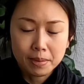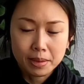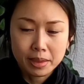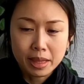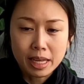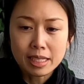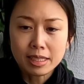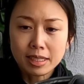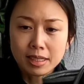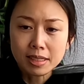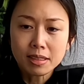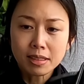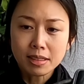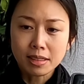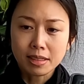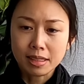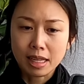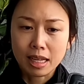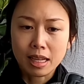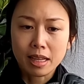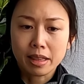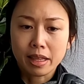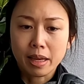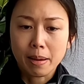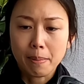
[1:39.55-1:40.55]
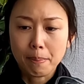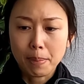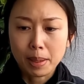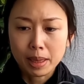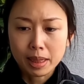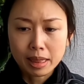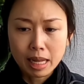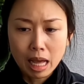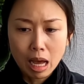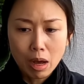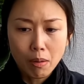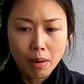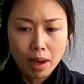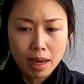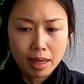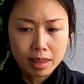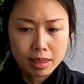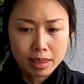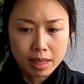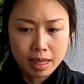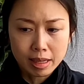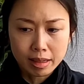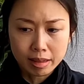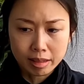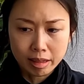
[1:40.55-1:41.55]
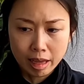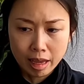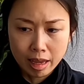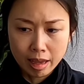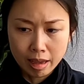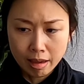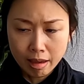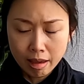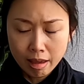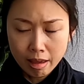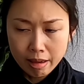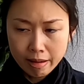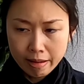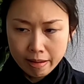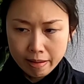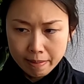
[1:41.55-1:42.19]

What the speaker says: they still sell them, but now I think they